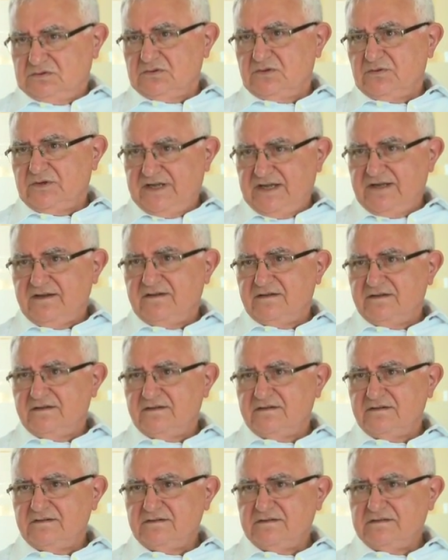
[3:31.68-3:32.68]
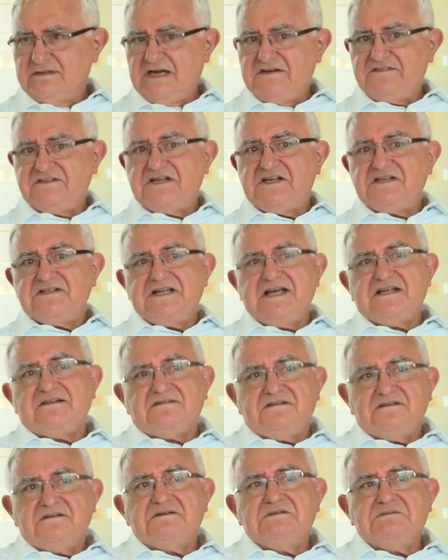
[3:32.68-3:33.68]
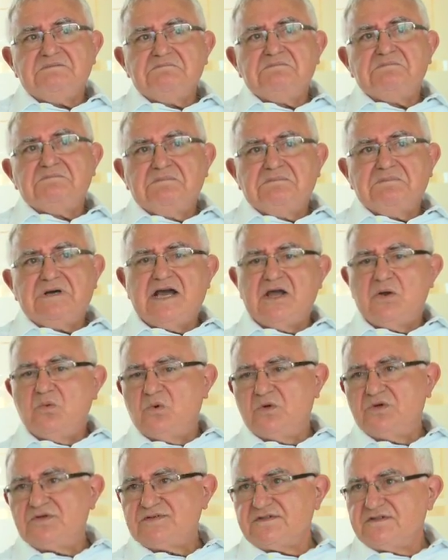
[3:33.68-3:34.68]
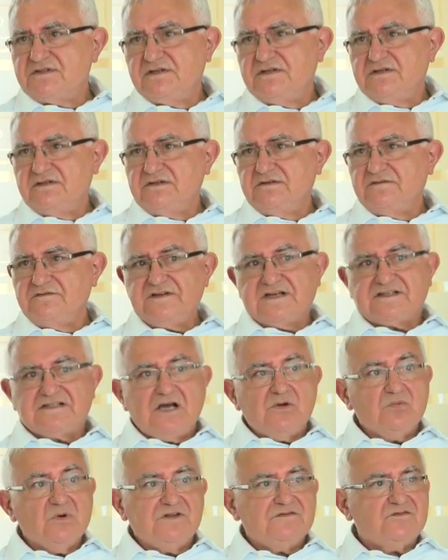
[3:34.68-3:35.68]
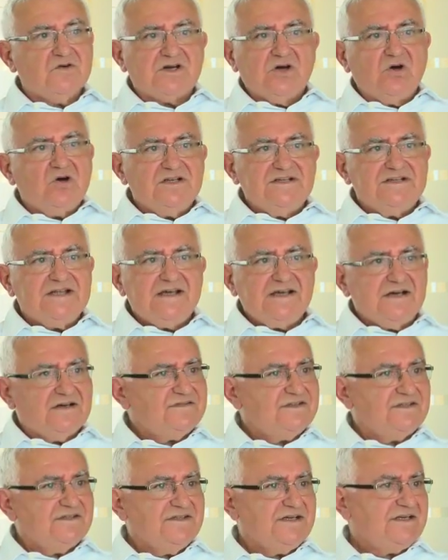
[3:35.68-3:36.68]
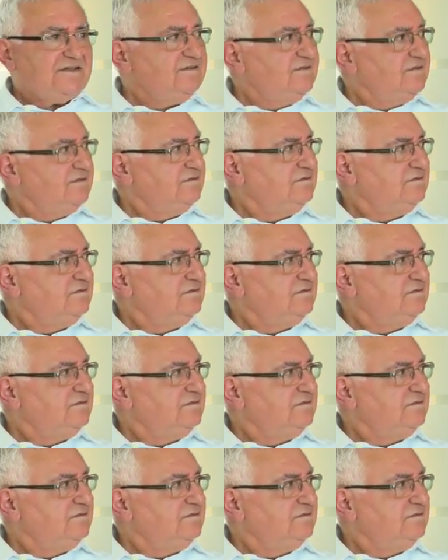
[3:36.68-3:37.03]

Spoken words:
okay? After that, I went for a holiday after that.